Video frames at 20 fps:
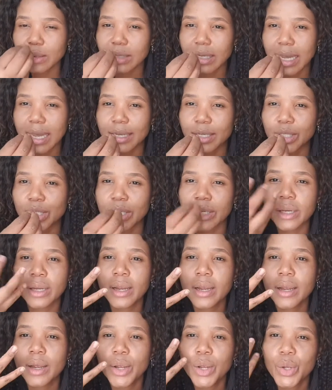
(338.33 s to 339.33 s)
get
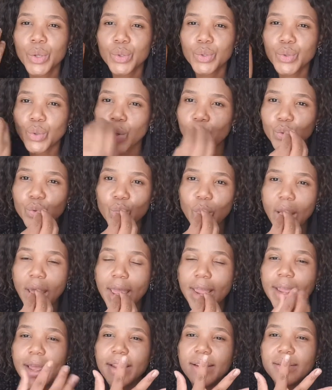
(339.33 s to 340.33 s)
so
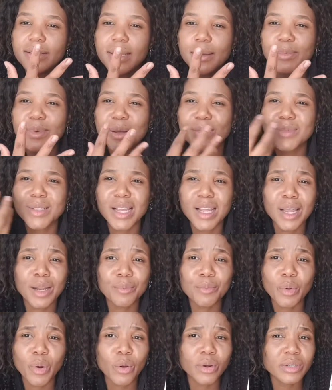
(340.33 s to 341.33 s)
dry, and sometimes they
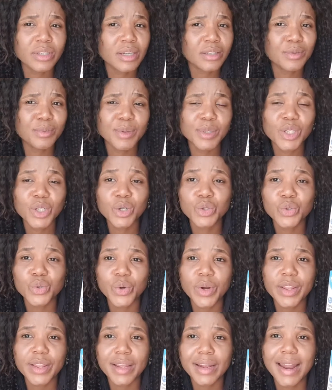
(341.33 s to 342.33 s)
get blocked, especially
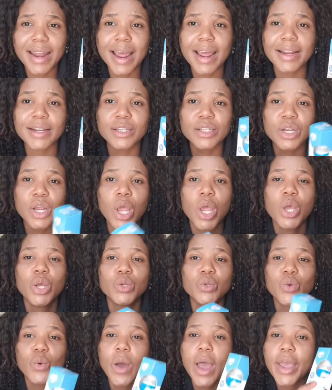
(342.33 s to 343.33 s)
during the night.
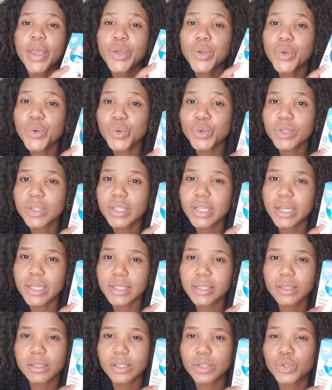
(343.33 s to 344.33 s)
So I use
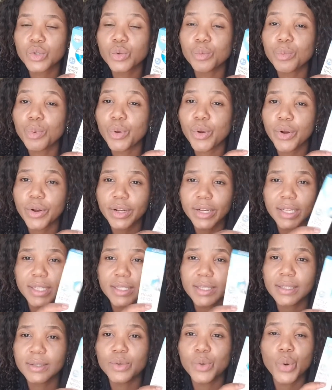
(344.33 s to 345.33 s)
this just to put on
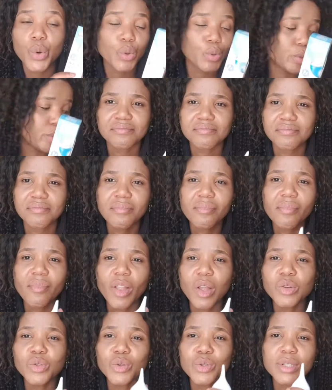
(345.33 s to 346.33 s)
his nose
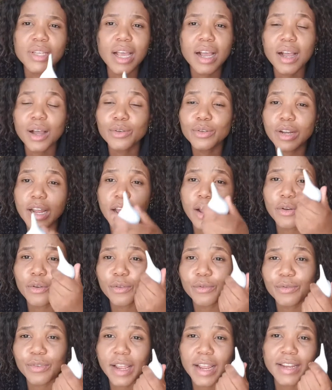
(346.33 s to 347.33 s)
to suck out
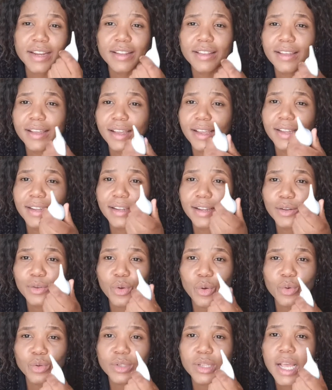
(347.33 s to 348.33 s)
of anything in the
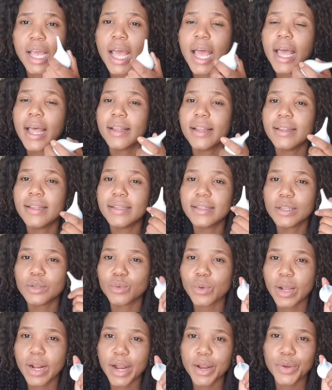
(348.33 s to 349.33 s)
nose. This is
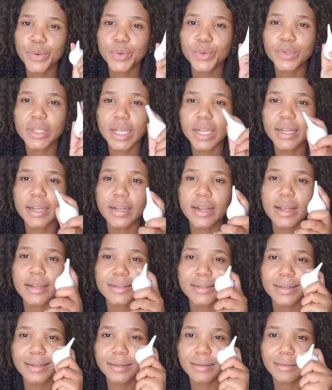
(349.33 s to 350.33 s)
what I use. And
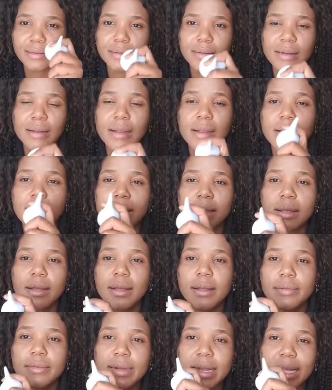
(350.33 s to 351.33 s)
nasal
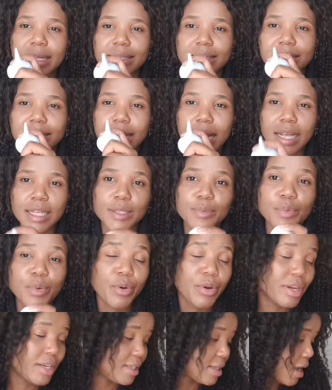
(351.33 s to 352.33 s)

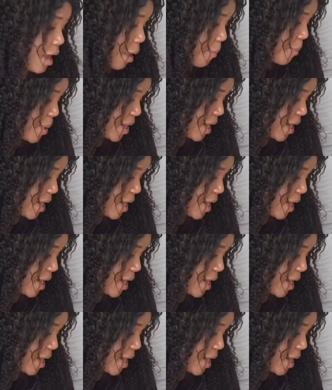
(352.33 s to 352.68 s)
aspirator.